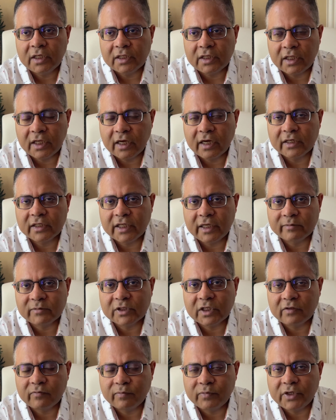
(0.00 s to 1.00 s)
they are
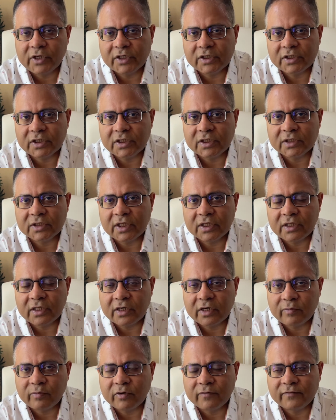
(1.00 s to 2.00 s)
themselves PhDs and they
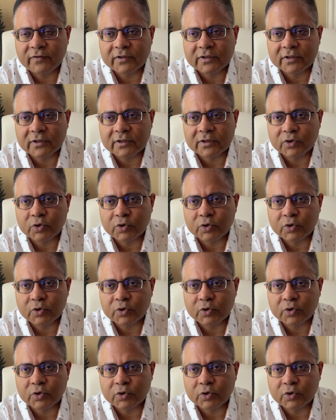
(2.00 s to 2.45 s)
are professors.